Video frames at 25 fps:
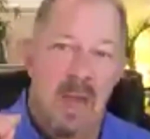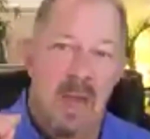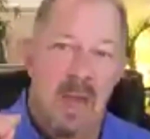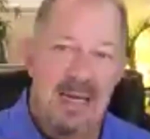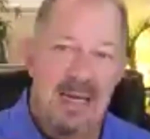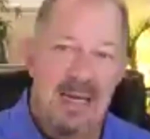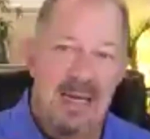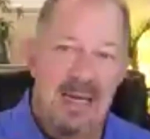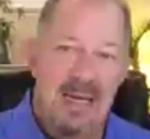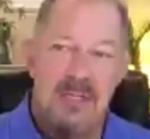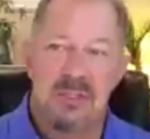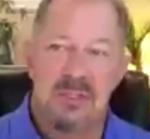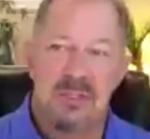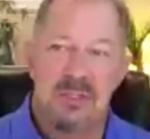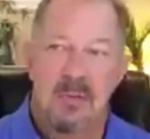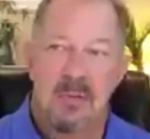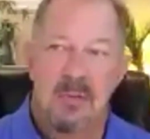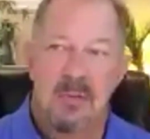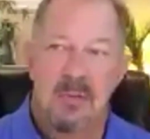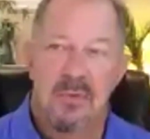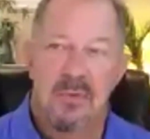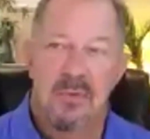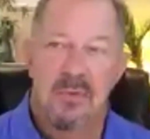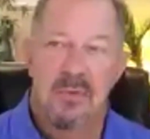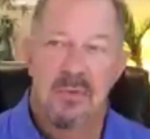Any
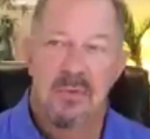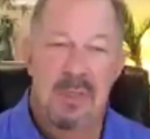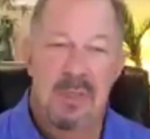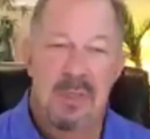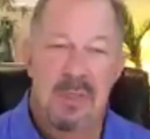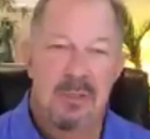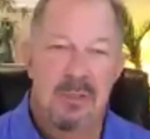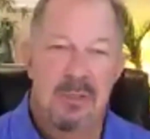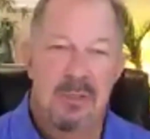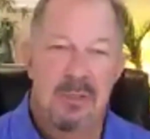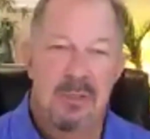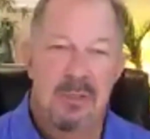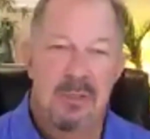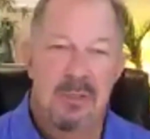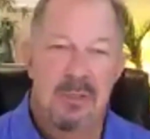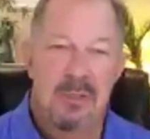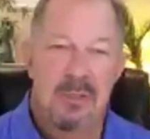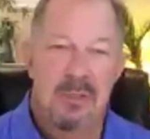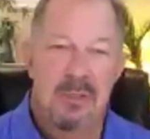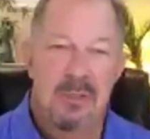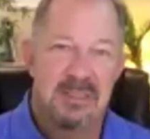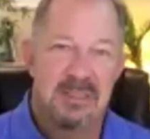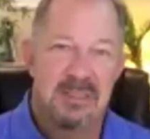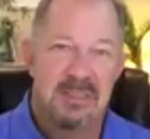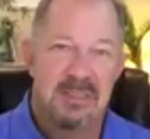agents over 3 years in
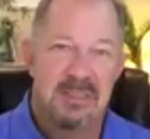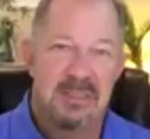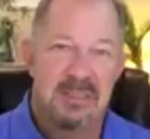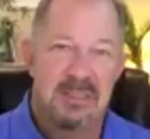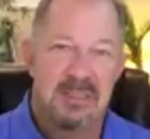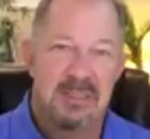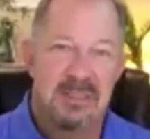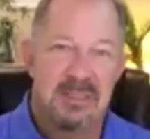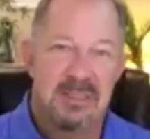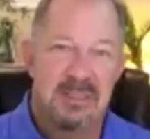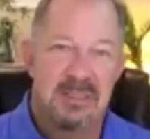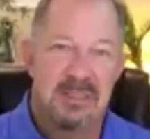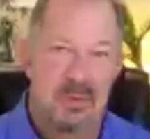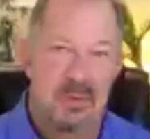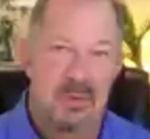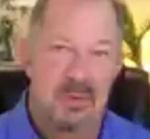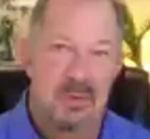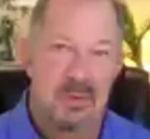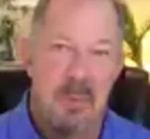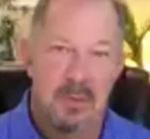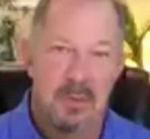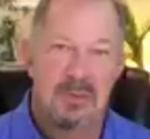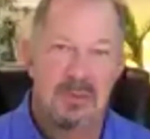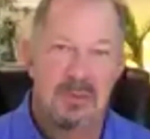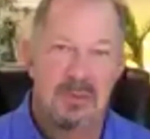business, they will attest to
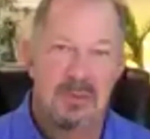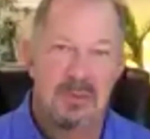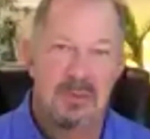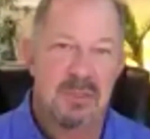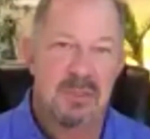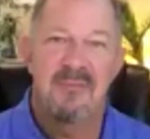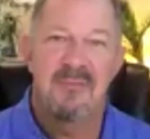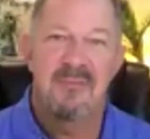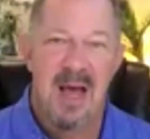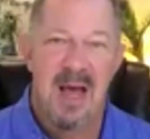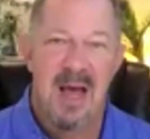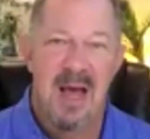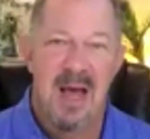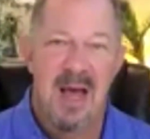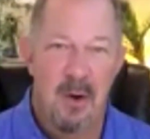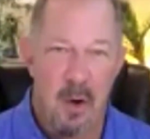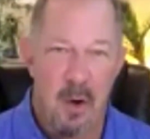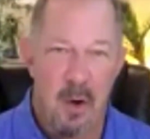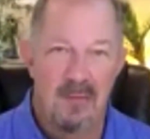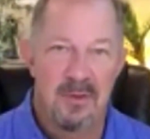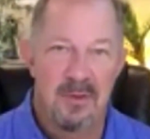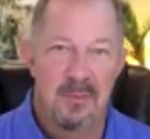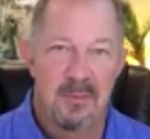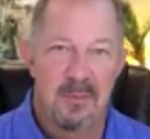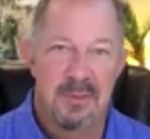you that most, if
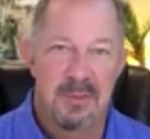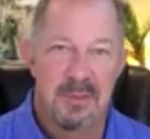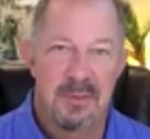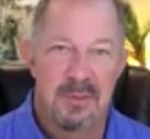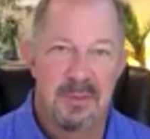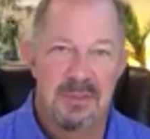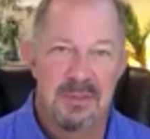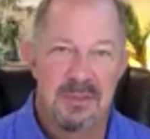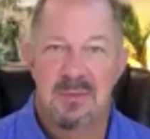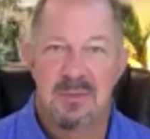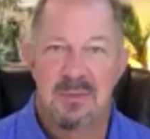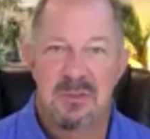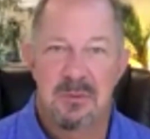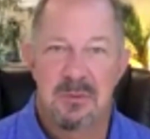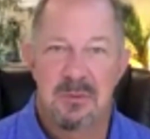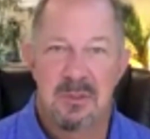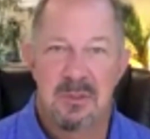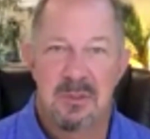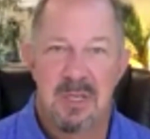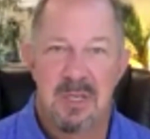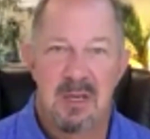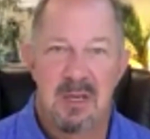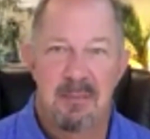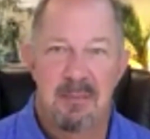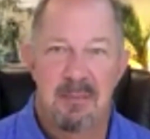not all of their business
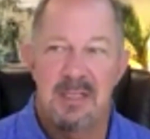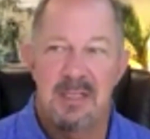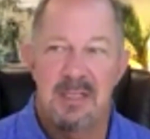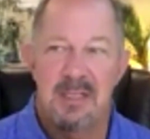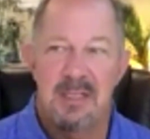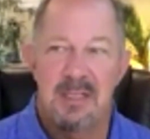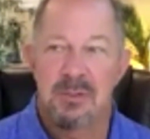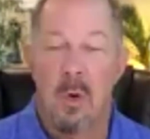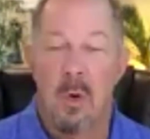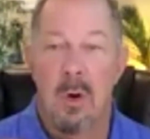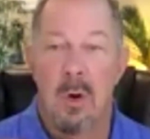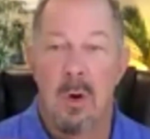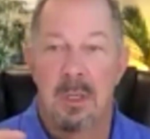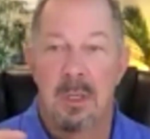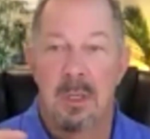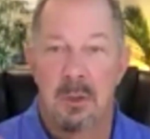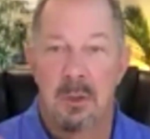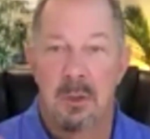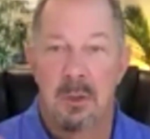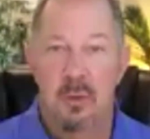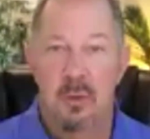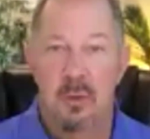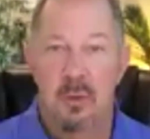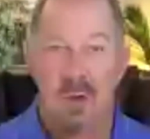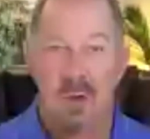comes from their database
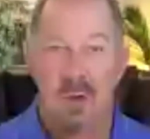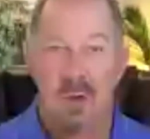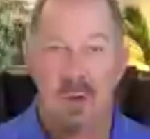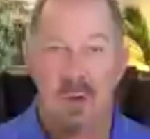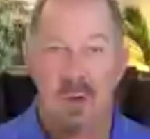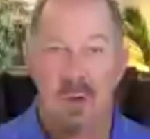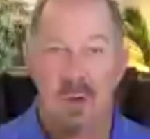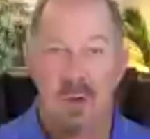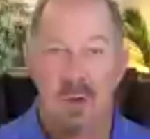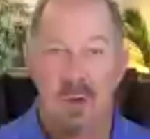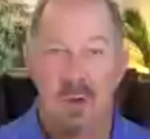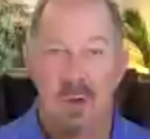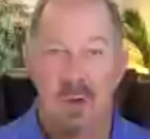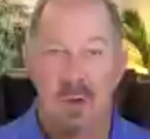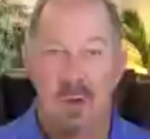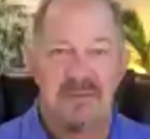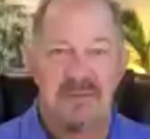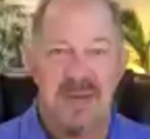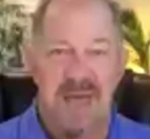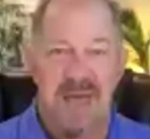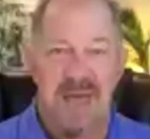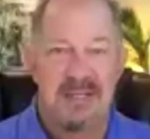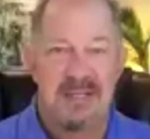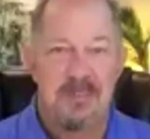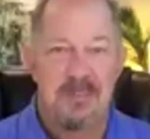or an incredibly
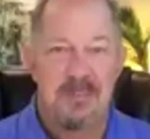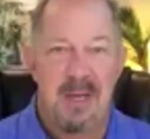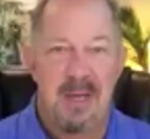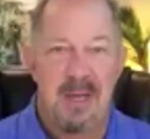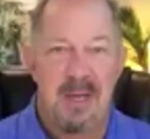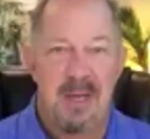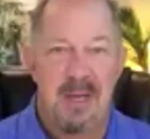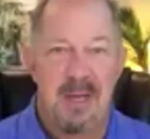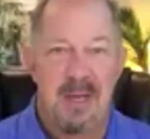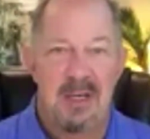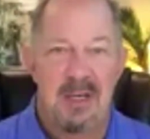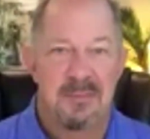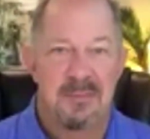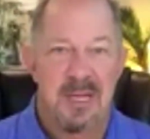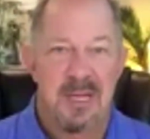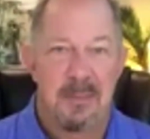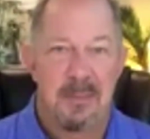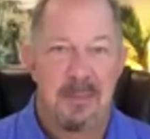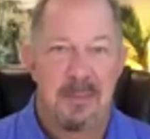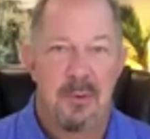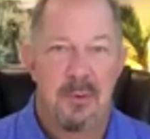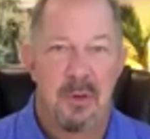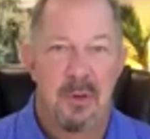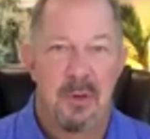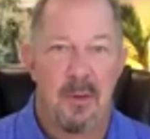expensive ad spend of
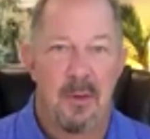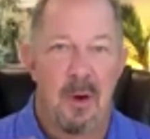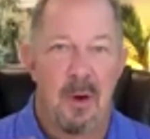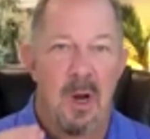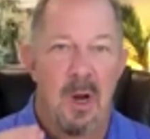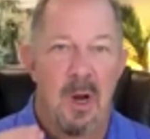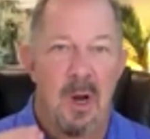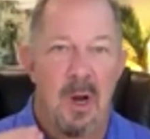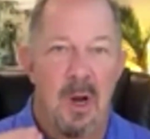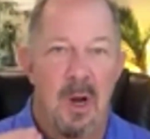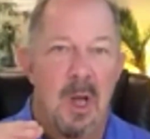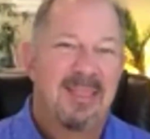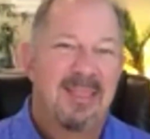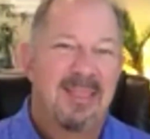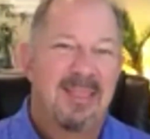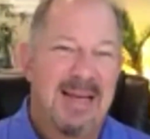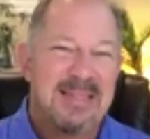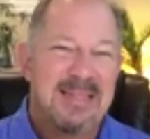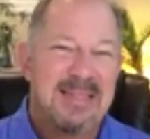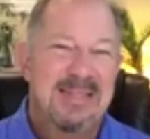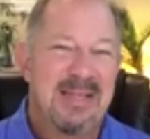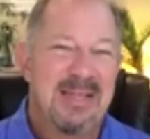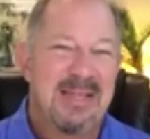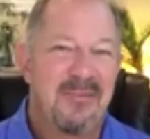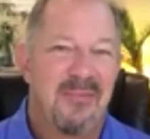some type or another.
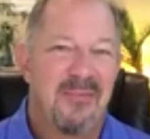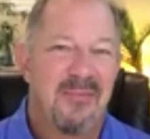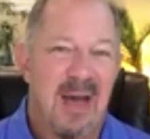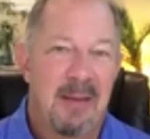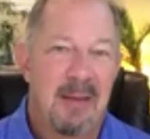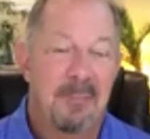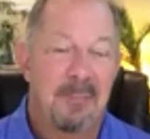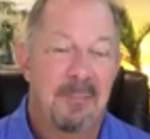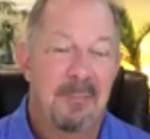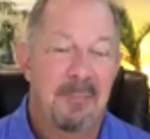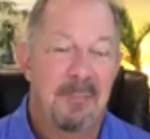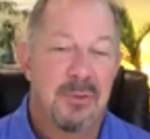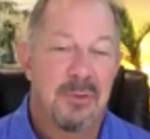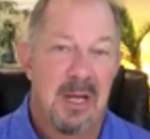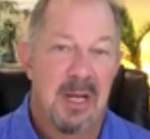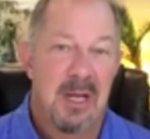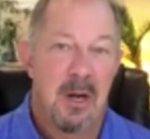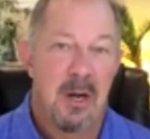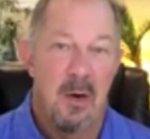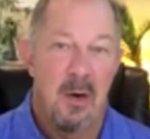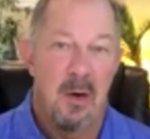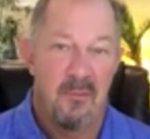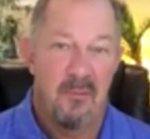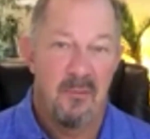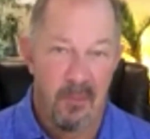Less than
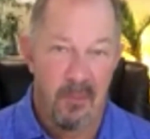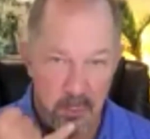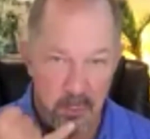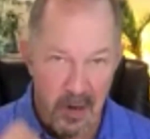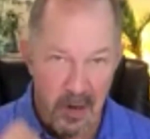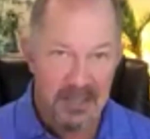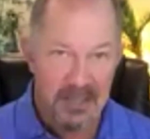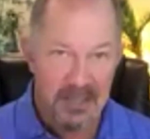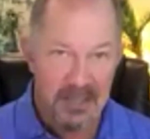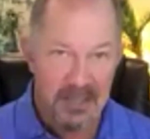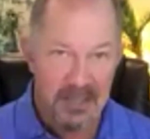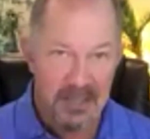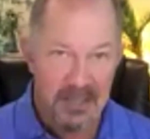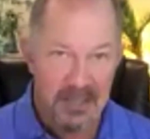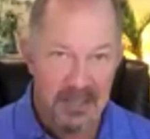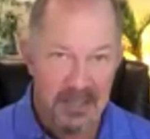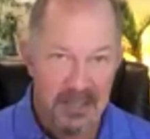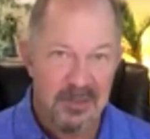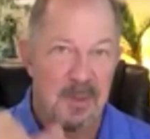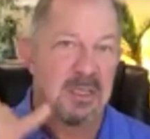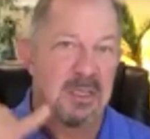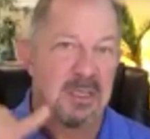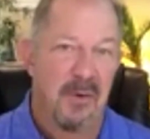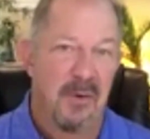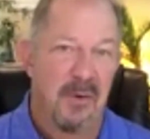5% are from
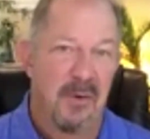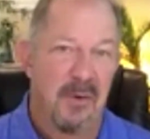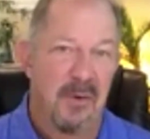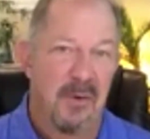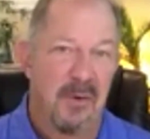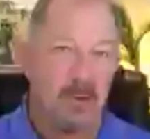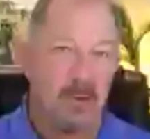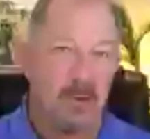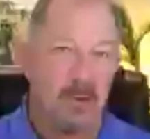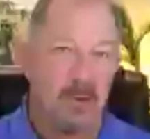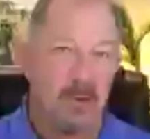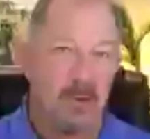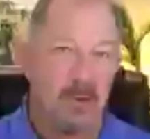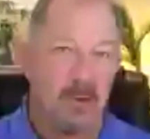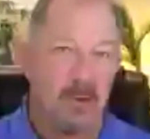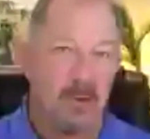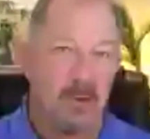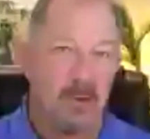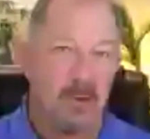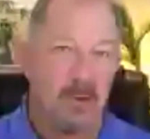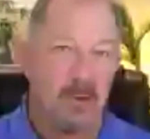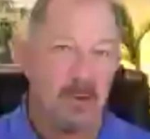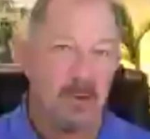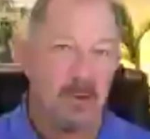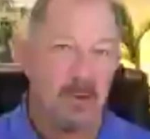prospecting phone calls.
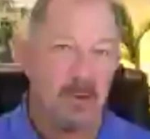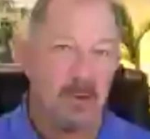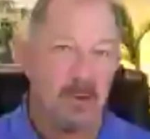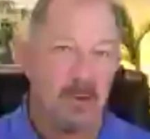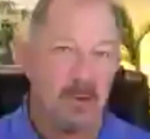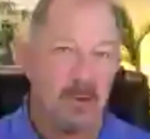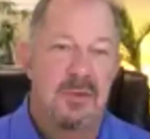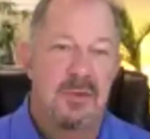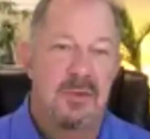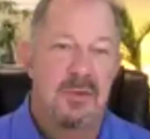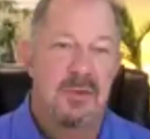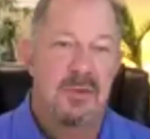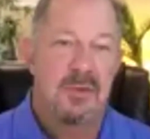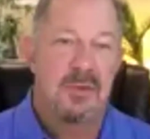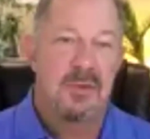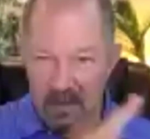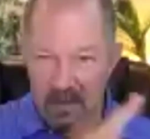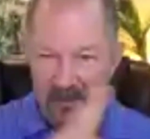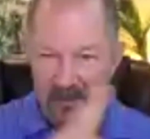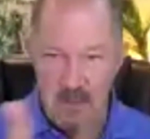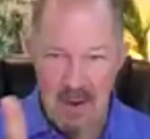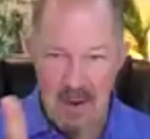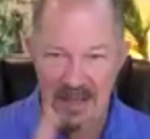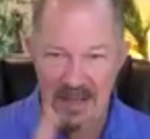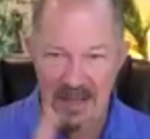The truth is, and
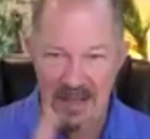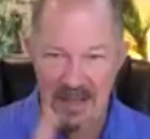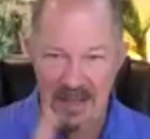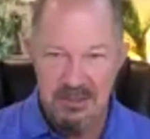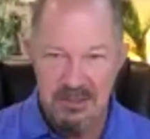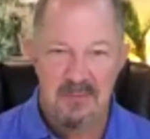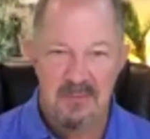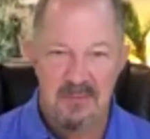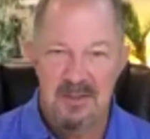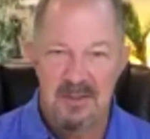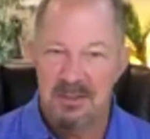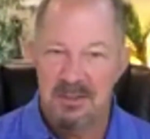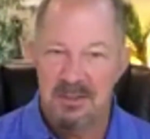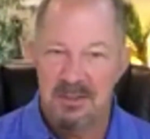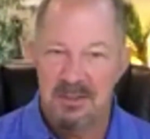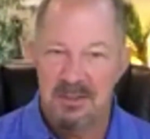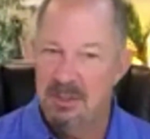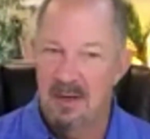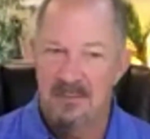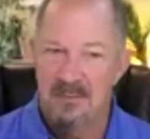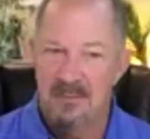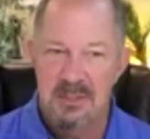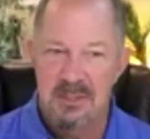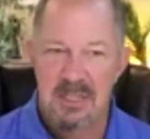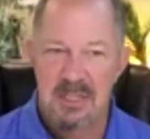every one of you ask yourself
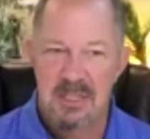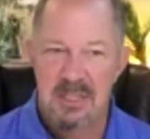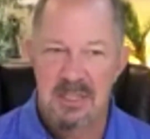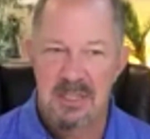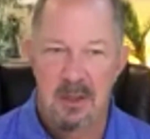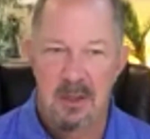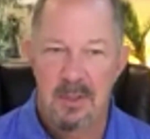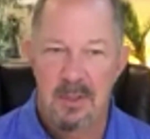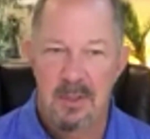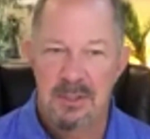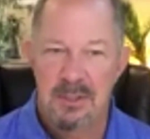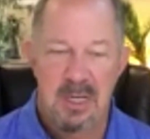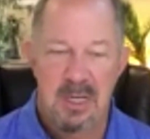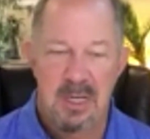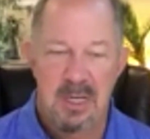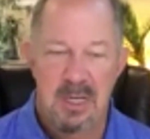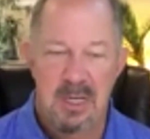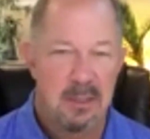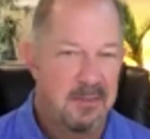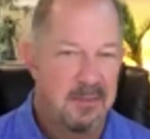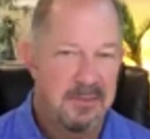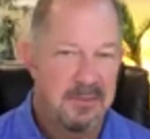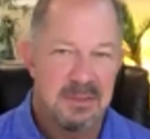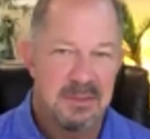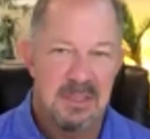this, you don't have to tell it, raise
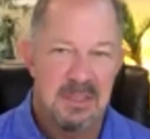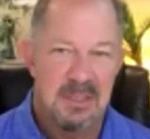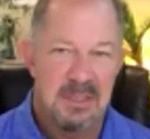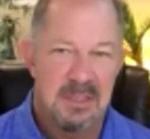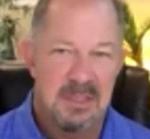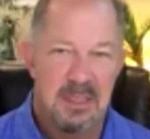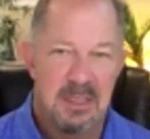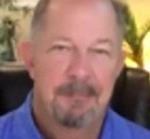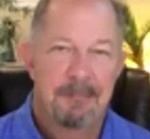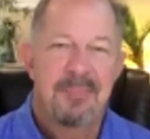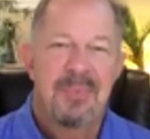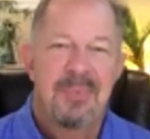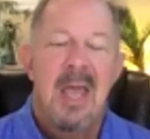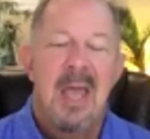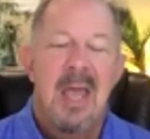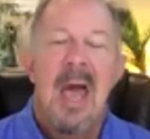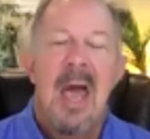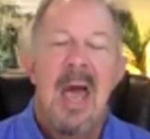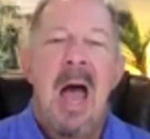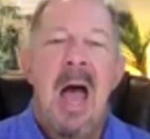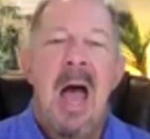your hand, you don't have to say anything.